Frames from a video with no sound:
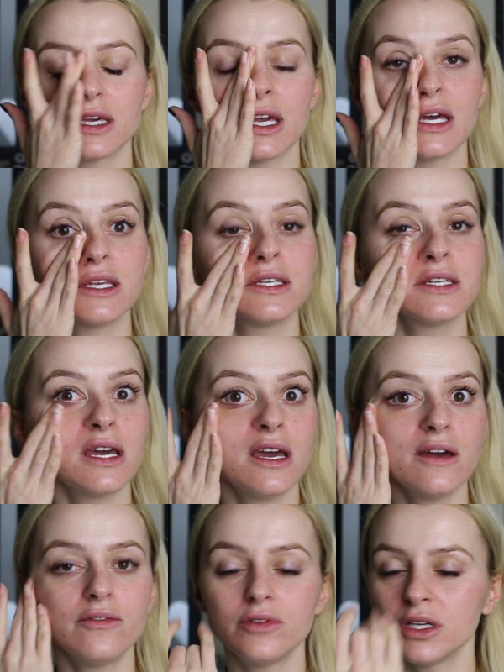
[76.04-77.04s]
get it
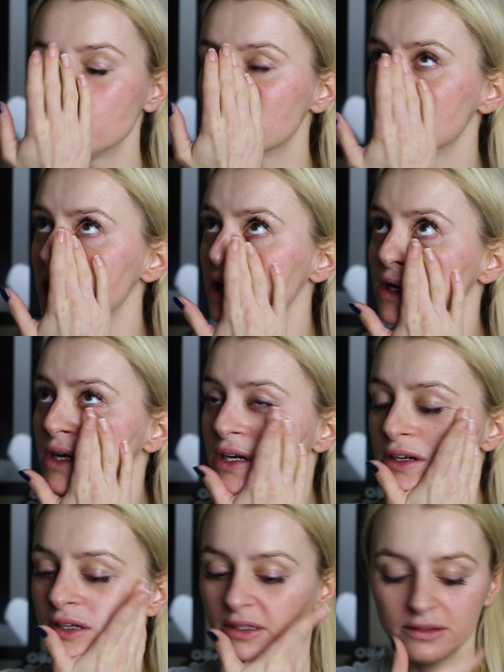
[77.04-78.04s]

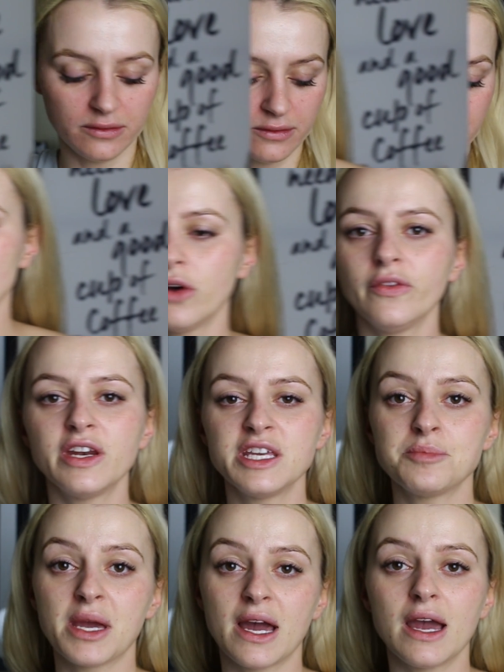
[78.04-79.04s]
everywhere. For
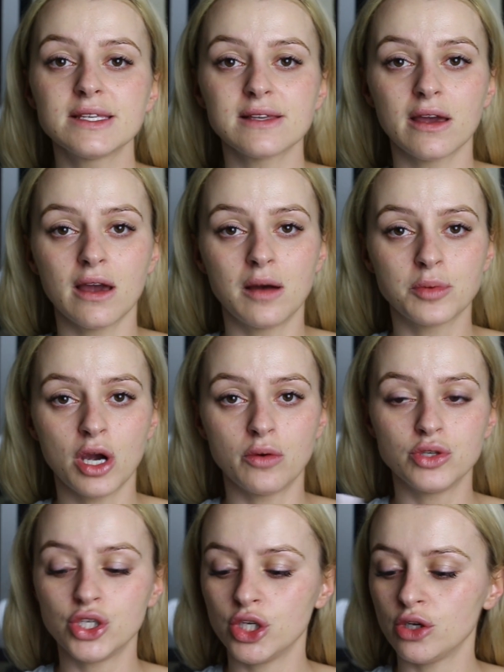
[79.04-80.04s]
underneath my eyes, I am
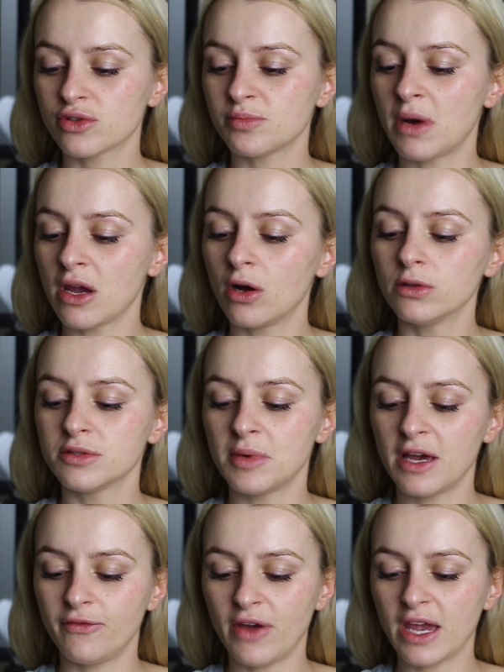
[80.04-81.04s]
going to use my
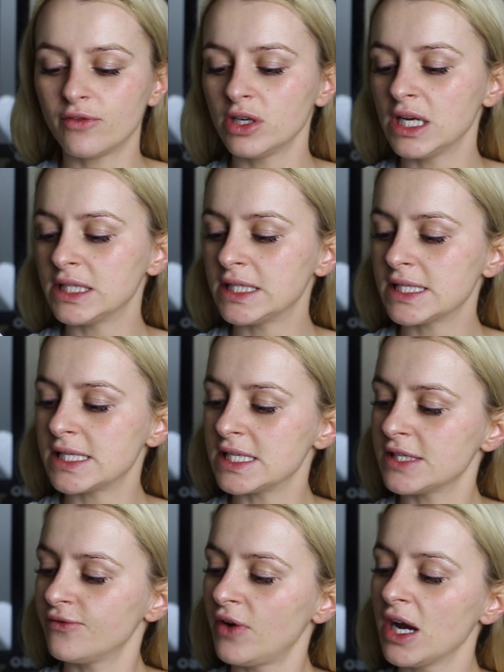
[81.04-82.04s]
ultimate favorite, and this
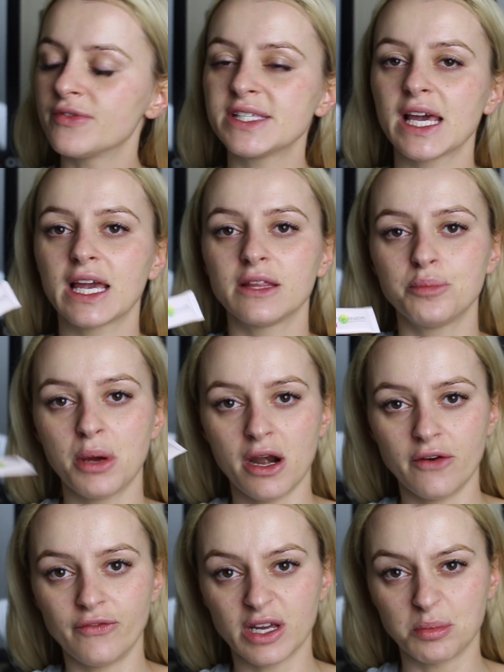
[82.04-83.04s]
is 5 Second
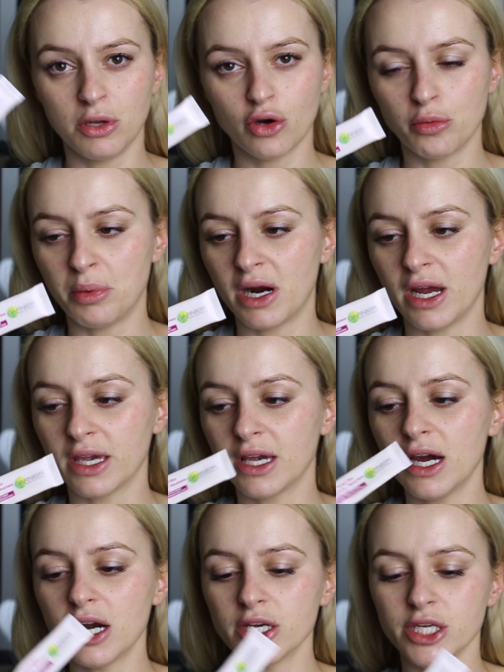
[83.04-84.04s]
Perfect Blur by
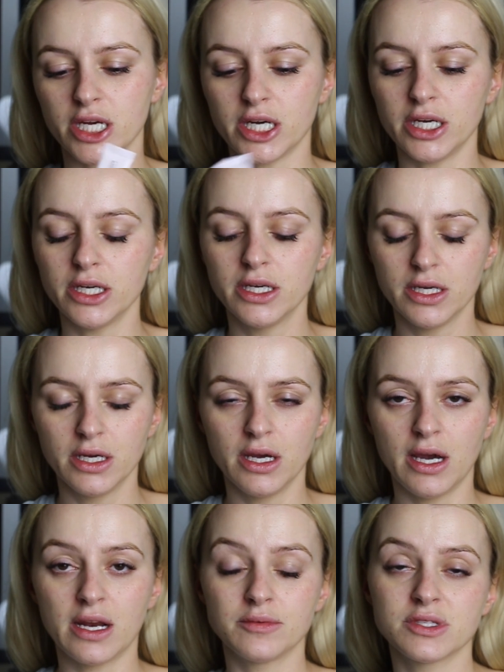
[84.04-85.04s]
Garnier.
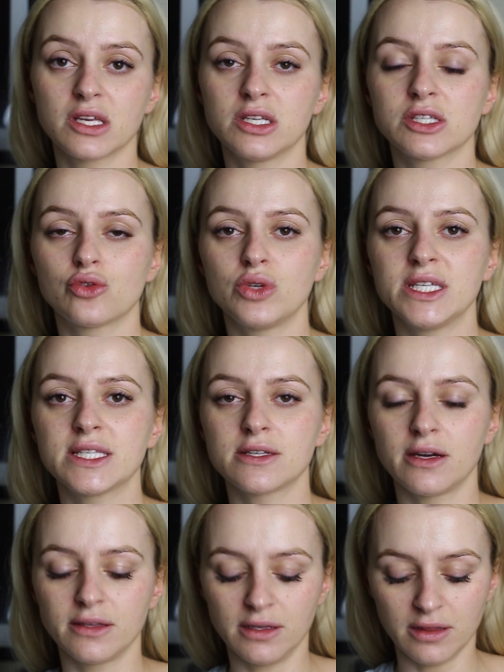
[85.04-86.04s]
And I'm just gonna squeeze
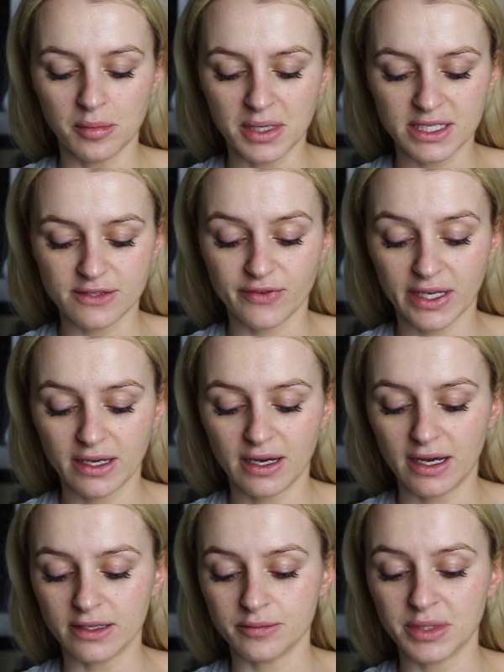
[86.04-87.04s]
tiny little bit if I
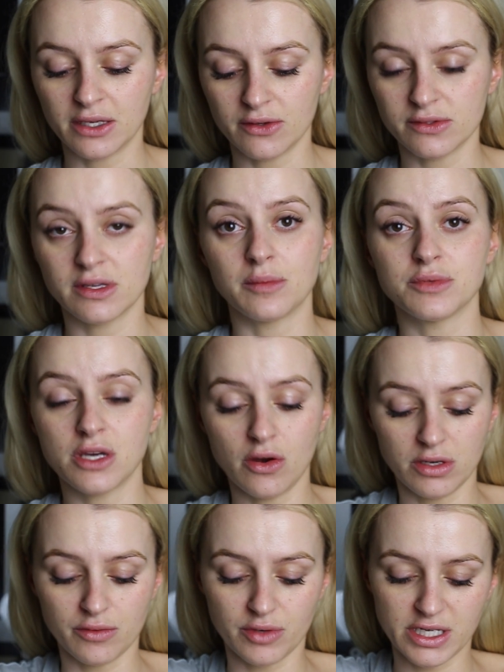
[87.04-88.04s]
can, because I'm
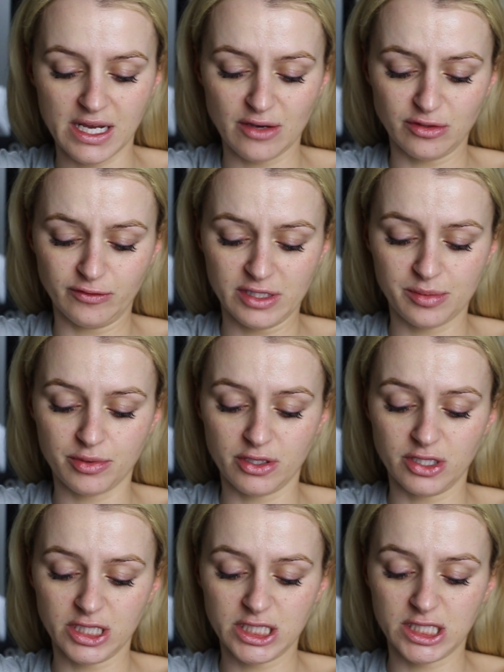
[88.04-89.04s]
totally running out of this
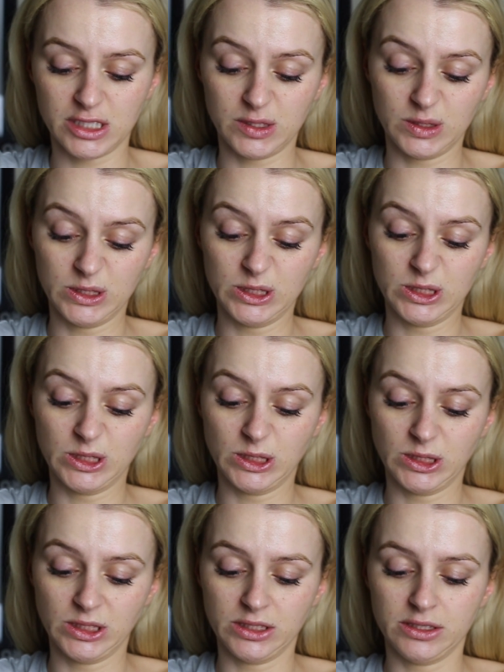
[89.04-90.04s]
product, so
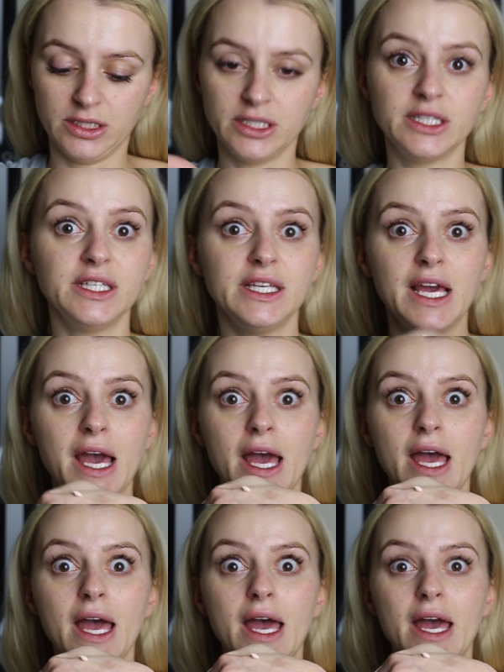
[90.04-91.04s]

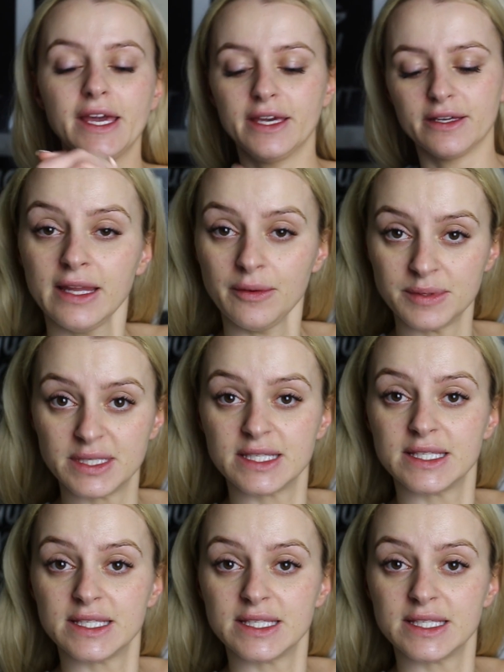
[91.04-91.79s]
yay! That was a